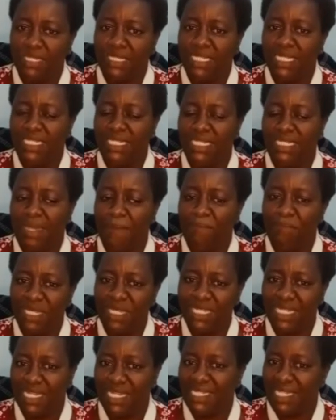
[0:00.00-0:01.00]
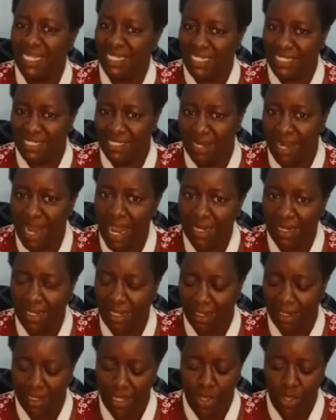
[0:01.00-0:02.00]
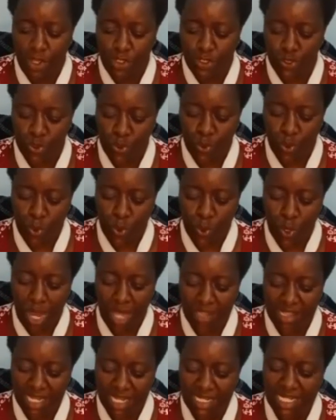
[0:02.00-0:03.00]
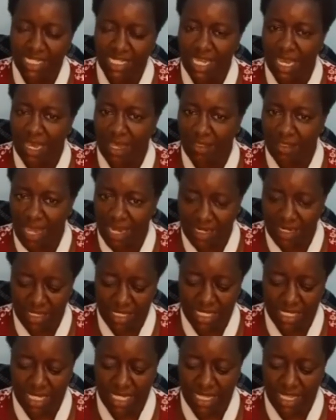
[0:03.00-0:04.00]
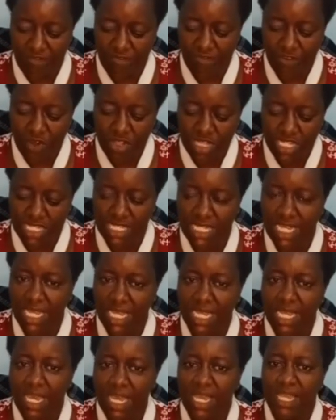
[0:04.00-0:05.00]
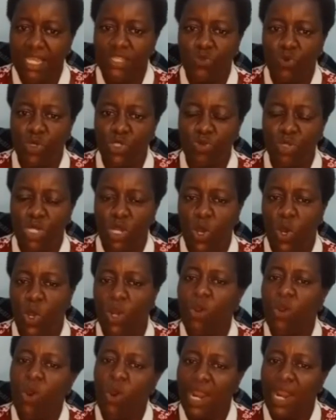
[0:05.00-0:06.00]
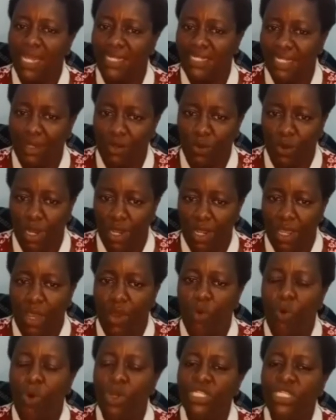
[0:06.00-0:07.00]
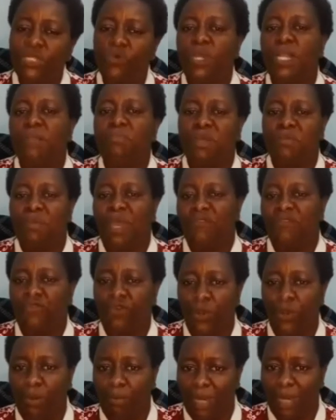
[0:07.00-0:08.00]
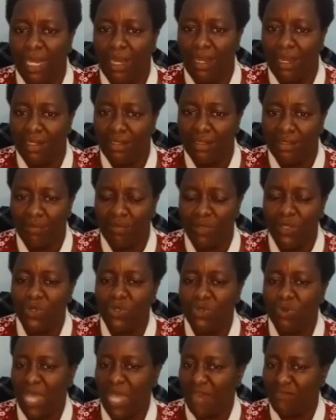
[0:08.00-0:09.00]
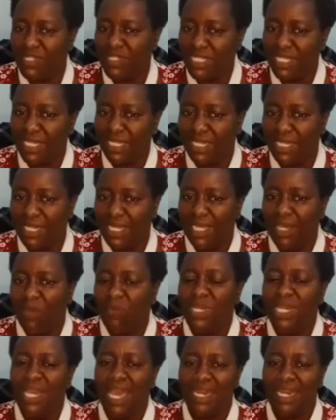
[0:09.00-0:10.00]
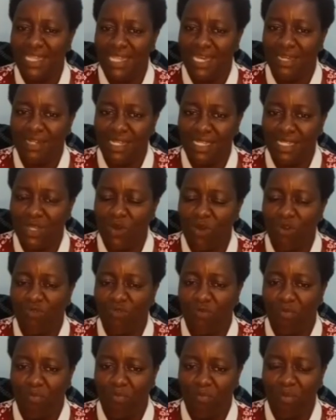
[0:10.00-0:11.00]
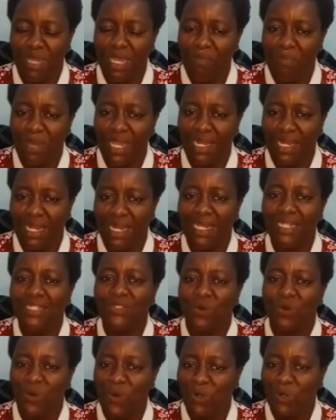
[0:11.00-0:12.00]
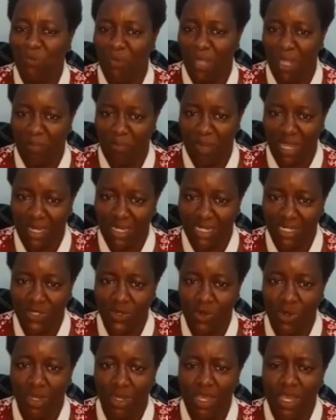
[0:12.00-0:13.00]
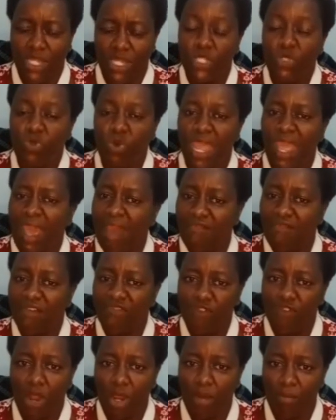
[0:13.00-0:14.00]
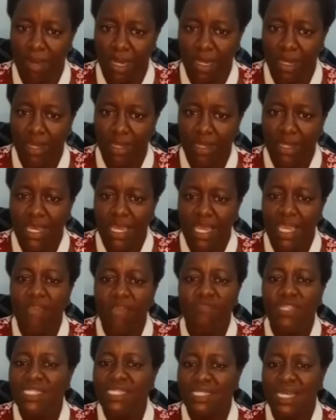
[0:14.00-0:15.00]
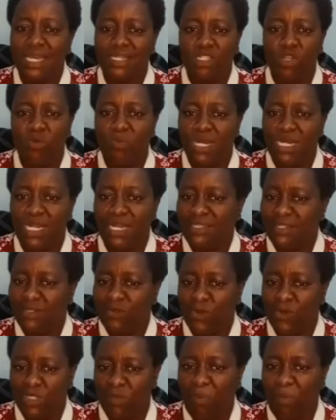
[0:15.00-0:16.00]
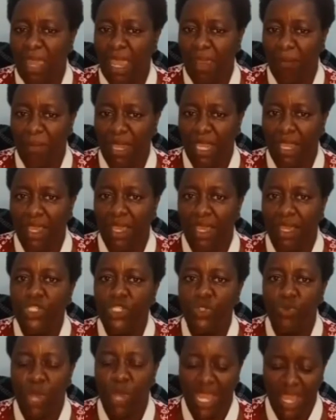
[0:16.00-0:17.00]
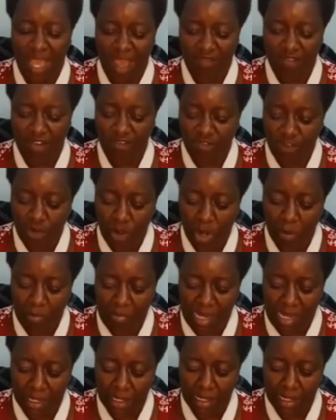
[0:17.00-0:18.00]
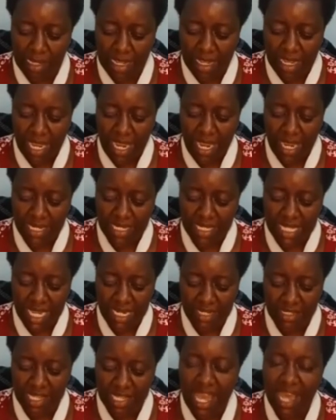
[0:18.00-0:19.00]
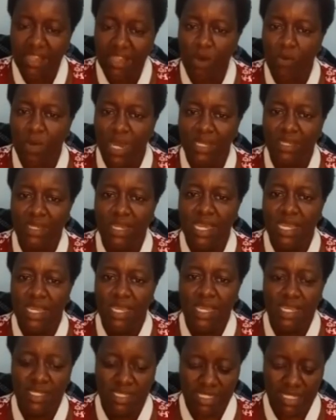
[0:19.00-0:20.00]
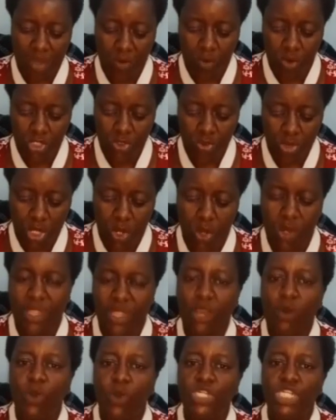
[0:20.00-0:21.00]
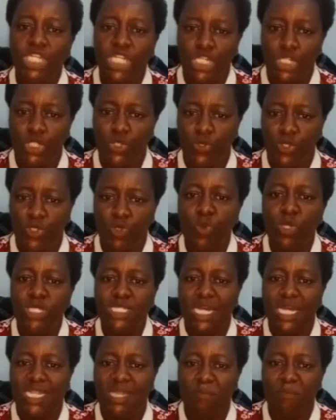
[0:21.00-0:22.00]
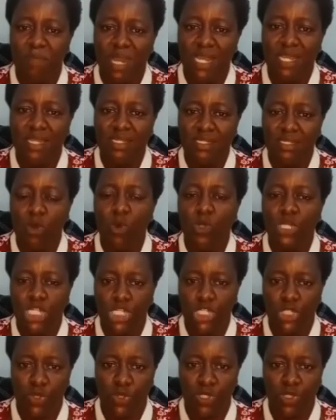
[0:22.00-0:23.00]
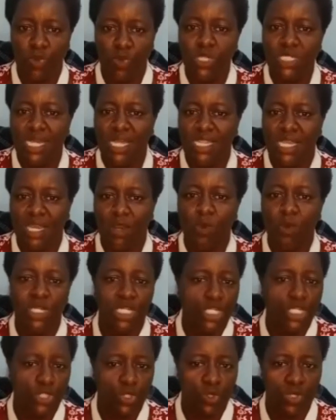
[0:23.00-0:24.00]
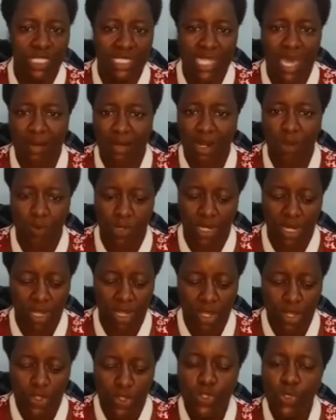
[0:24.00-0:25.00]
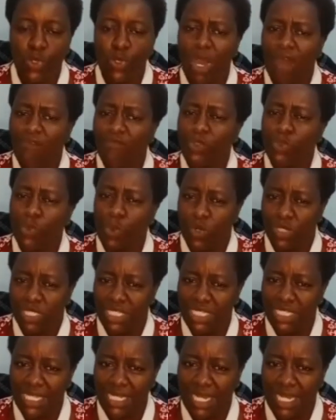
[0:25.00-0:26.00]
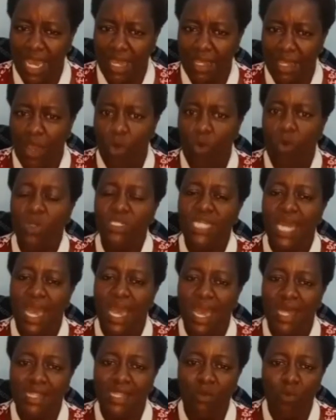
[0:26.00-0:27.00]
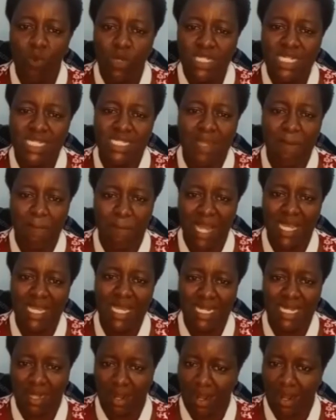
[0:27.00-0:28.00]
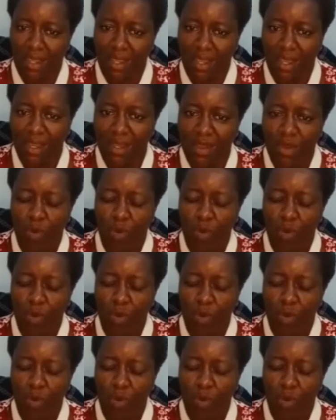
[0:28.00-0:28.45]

Is it a business that is running? So that is a third C. The fourth C is what we call collateral. What will be my fallback? Because we have seen we carry the risk of being paid late or not being paid at all. Do I have a fallback? If this customer does not pay me, do I have a fallback? And then the other one is what we call the conditions. What are the market conditions? What are the conditions around? So you have to consider what is the market like?